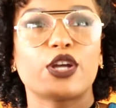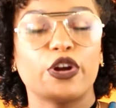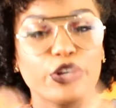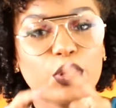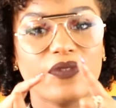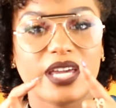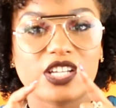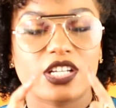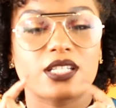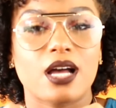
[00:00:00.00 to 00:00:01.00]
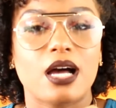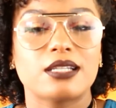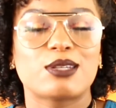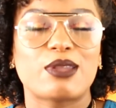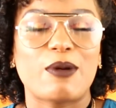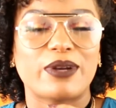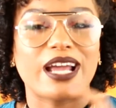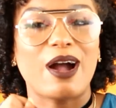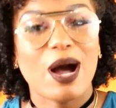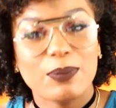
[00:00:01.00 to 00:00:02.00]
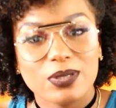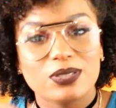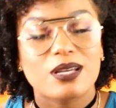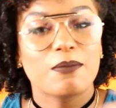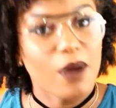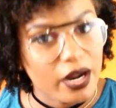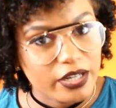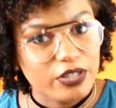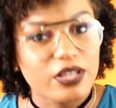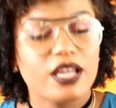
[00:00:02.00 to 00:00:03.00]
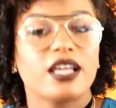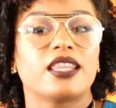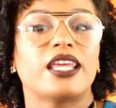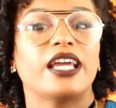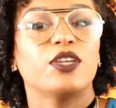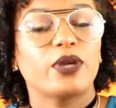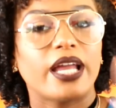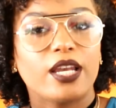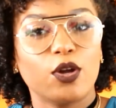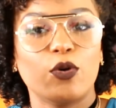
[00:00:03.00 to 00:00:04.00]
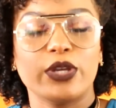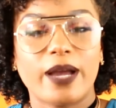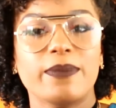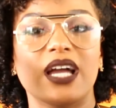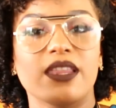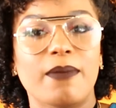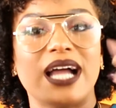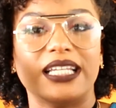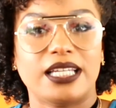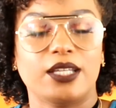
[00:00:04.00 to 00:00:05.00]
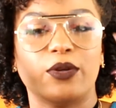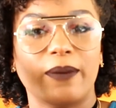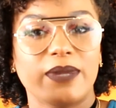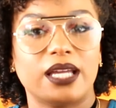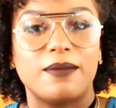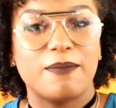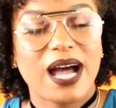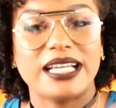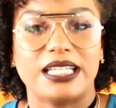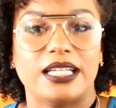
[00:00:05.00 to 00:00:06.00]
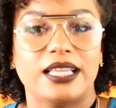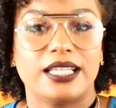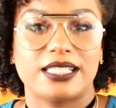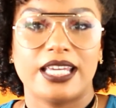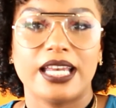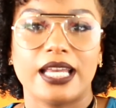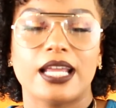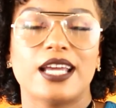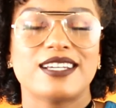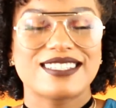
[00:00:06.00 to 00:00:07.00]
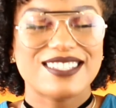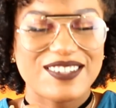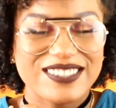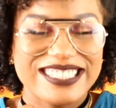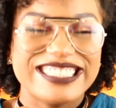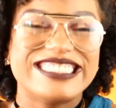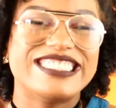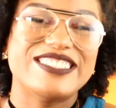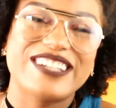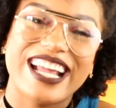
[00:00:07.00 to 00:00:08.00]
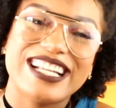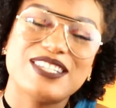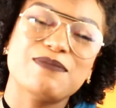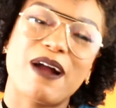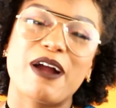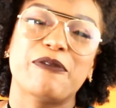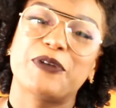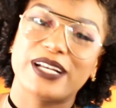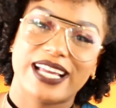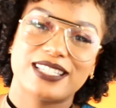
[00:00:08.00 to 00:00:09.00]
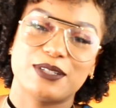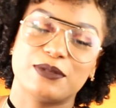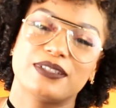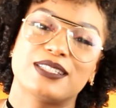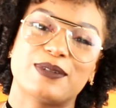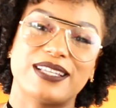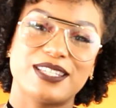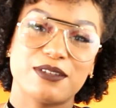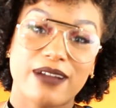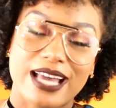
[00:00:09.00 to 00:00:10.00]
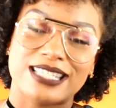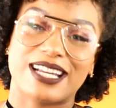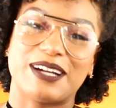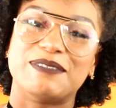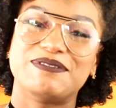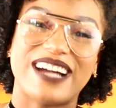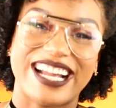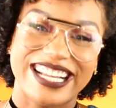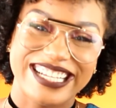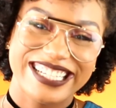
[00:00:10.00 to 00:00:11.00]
Turn notifications on so that when I upload tomorrow, that you can know. You can be on the money. Let's get it. So tune in tomorrow for day 2. So I'll see you guys there. Bye.